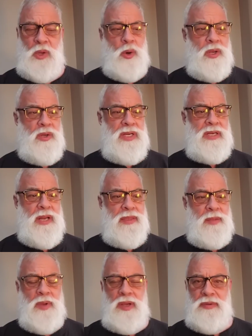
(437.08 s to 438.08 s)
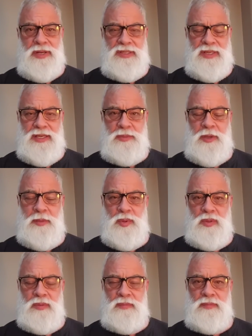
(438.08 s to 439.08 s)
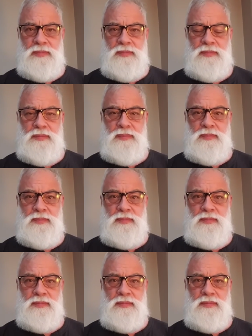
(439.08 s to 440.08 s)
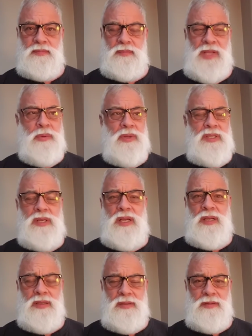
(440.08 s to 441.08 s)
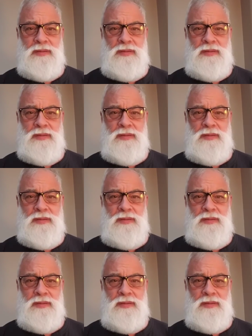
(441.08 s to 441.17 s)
Or you did nothing but criticize people? That would suck.